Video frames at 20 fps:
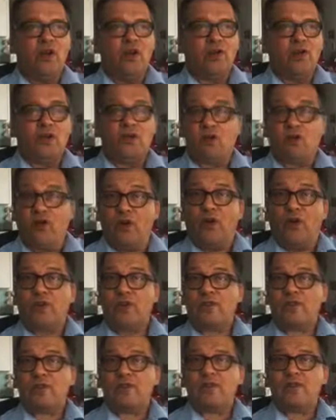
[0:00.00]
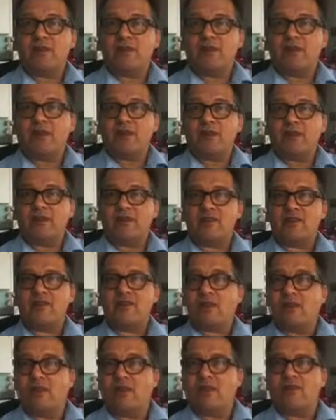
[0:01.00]
You curse, your kids
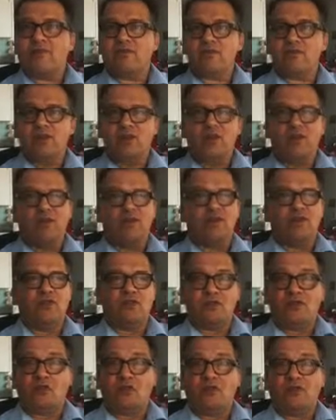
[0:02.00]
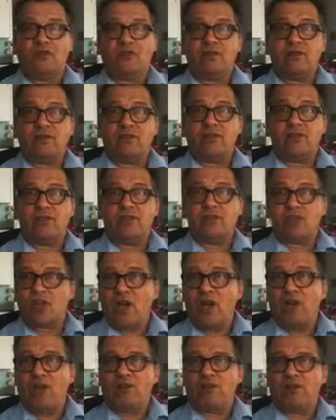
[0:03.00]
curse. You shout, your kids
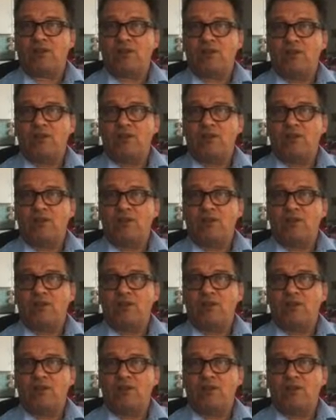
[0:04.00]
shout.